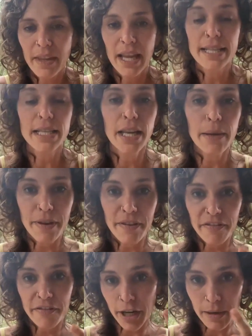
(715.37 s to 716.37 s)
It's going to be
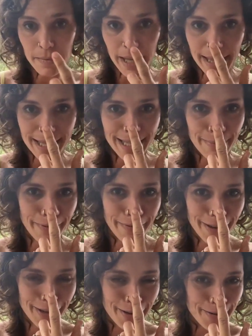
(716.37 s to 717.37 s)
firm, like the tip of
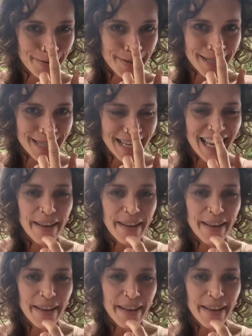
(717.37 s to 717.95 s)
our nose.